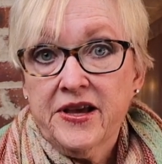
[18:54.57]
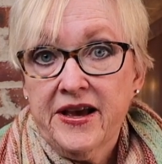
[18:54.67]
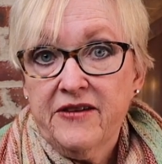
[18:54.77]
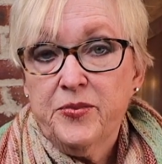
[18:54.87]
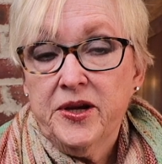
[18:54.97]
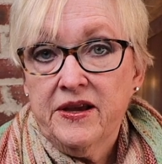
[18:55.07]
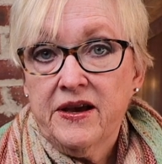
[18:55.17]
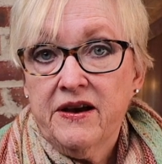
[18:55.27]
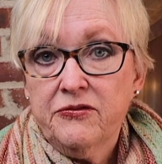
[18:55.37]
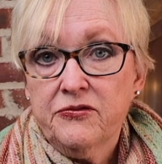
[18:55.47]
have
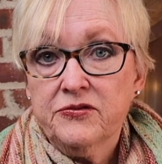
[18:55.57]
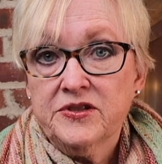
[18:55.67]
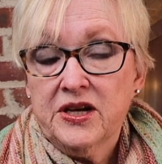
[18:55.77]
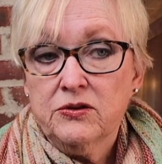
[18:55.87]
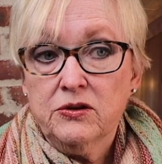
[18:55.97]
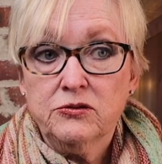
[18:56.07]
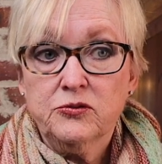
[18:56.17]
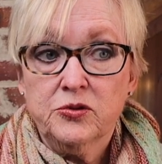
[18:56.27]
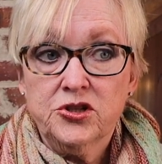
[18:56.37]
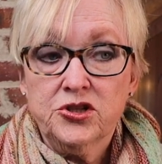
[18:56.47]
PDF downloads,
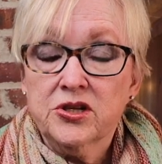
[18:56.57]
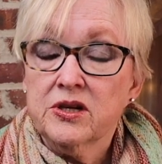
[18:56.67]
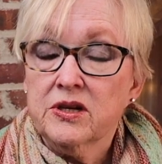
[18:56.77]
which